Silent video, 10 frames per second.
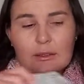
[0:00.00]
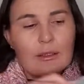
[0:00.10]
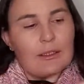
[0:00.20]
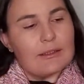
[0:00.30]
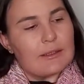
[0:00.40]

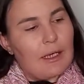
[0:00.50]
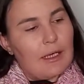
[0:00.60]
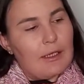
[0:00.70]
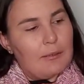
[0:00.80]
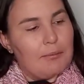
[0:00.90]
It's
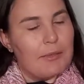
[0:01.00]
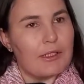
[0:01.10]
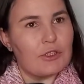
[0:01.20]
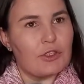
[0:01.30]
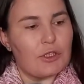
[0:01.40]
a
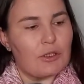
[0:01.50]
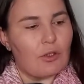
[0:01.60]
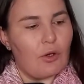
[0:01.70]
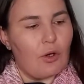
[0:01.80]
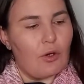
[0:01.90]
mixture
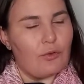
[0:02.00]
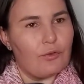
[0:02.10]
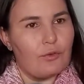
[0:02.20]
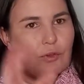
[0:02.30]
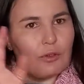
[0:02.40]
of
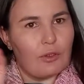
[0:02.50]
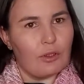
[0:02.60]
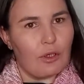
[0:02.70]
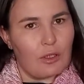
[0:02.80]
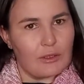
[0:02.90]

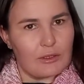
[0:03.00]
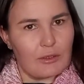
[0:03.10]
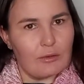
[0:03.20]
Kaiso,